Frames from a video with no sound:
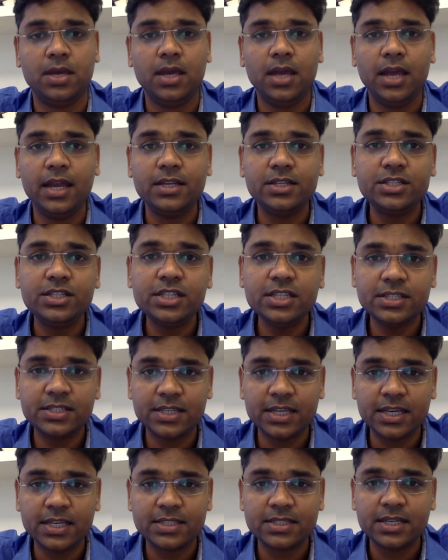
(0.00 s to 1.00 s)
And she
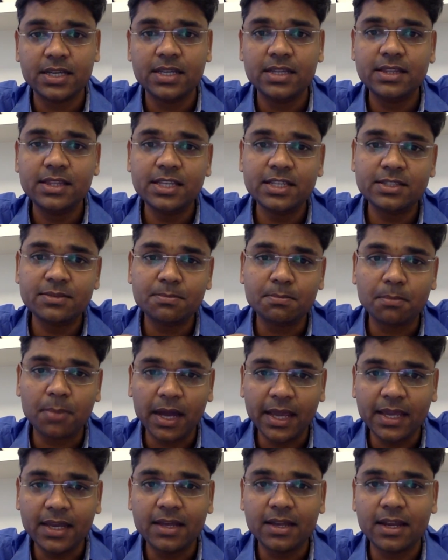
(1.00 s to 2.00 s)
says this
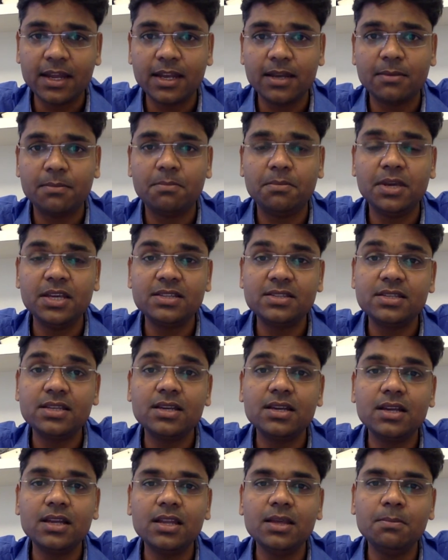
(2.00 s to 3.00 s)
migraine
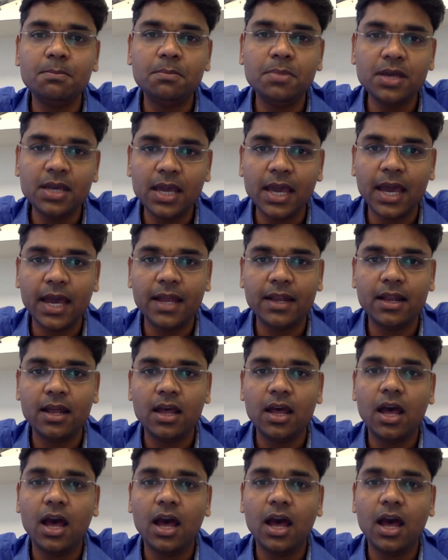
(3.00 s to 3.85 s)
basically began